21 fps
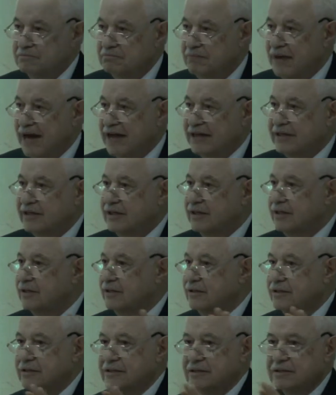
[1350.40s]

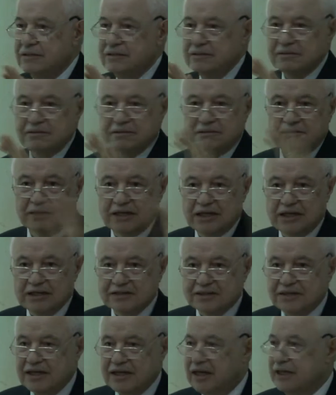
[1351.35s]
banking, real
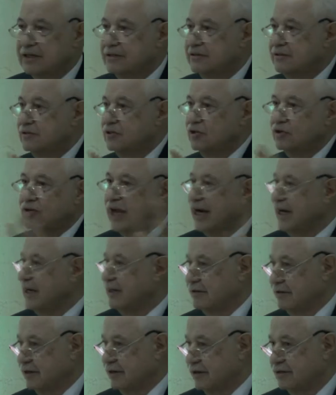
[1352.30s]
estate, or
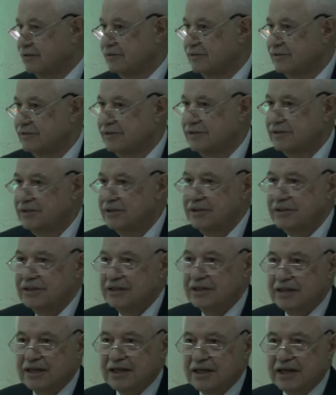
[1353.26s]
anything.
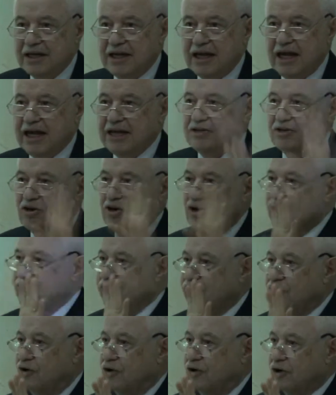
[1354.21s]
And all
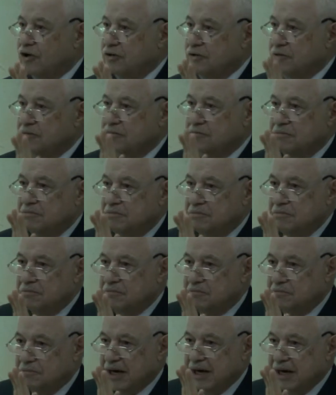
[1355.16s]
four,
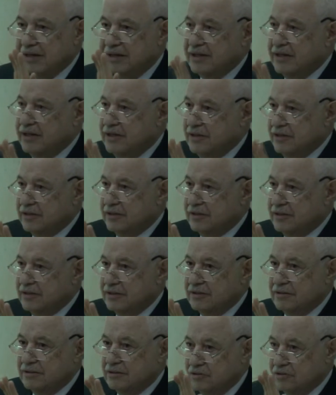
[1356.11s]
by the year
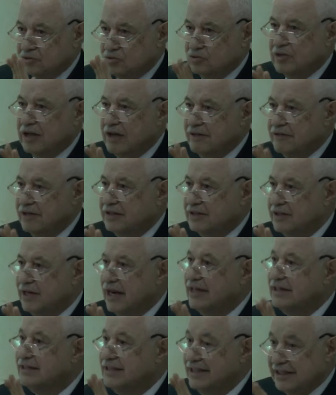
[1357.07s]

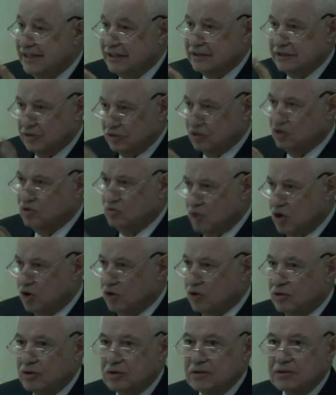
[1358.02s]
2019,
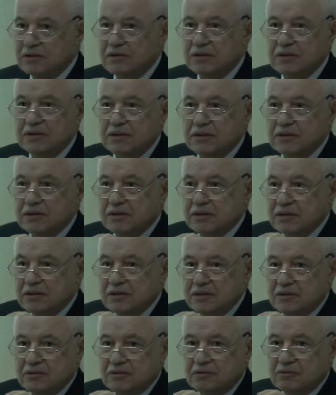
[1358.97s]
tomorrow,
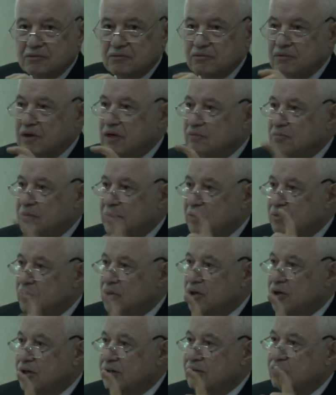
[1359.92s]
will be
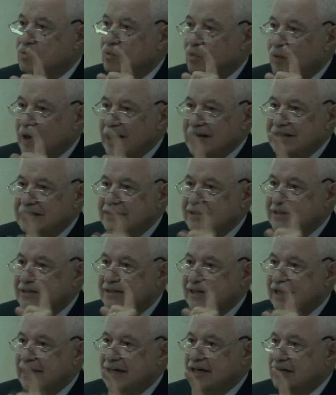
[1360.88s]
worth $1
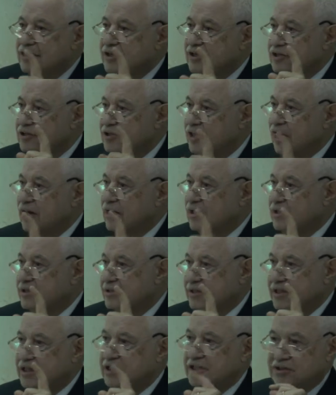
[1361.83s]
trillion
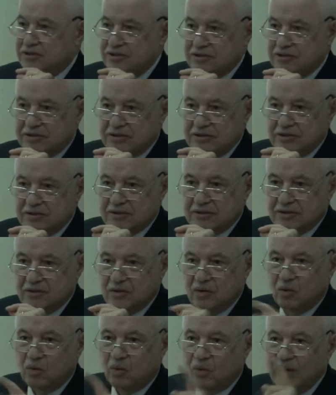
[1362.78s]
each.
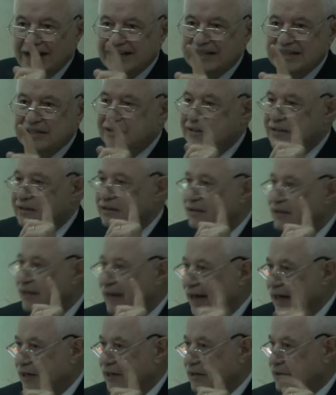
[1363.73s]
$1
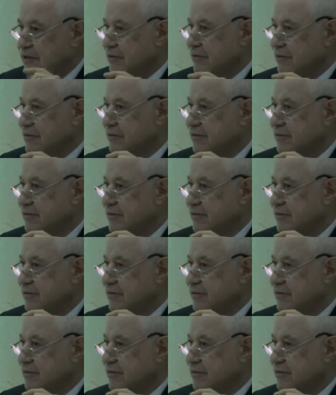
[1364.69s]
trillion,